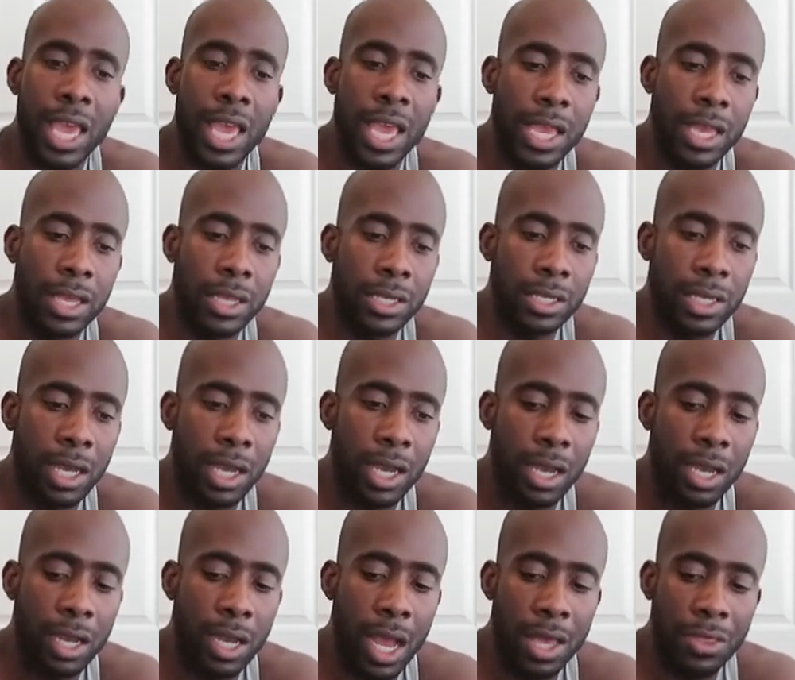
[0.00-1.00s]
and
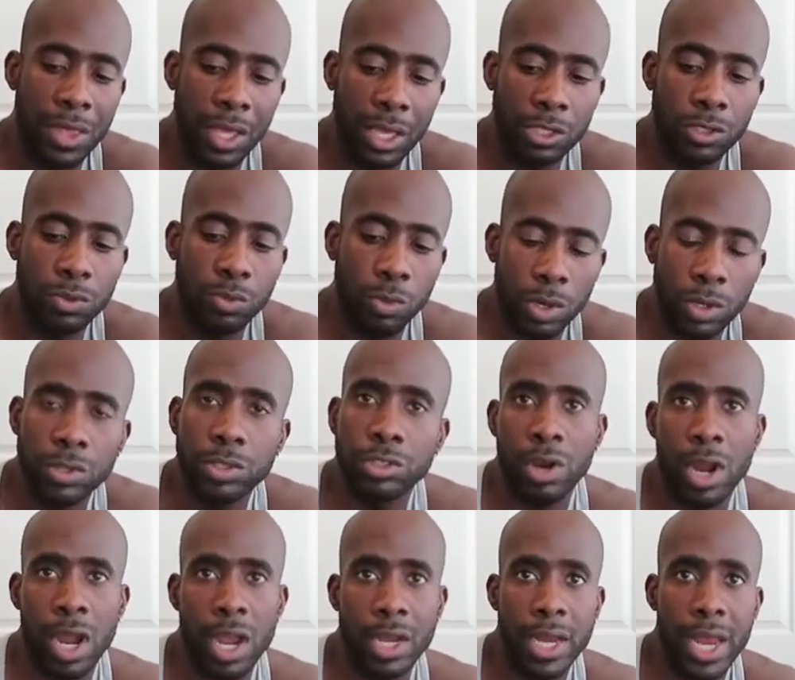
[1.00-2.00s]
I think it's worth
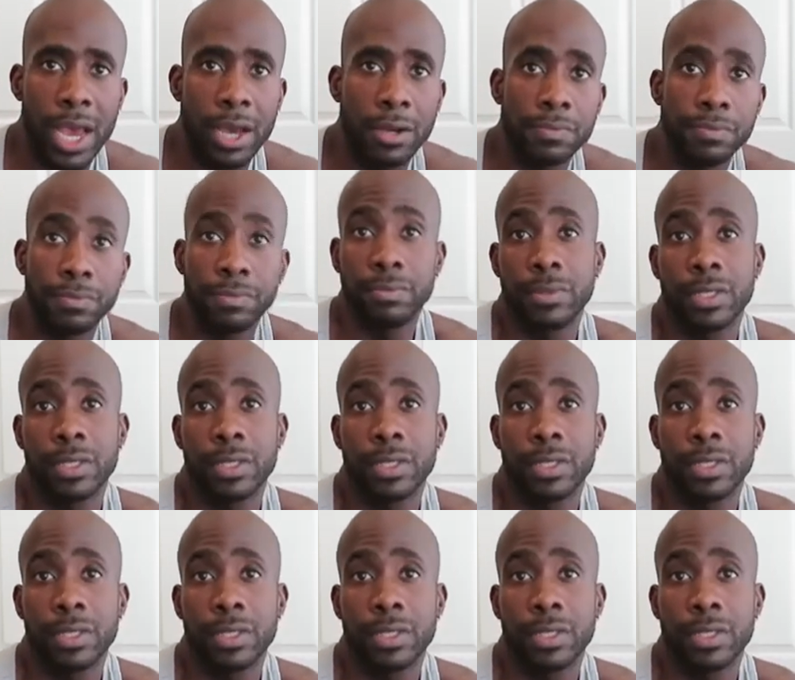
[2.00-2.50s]
trying out.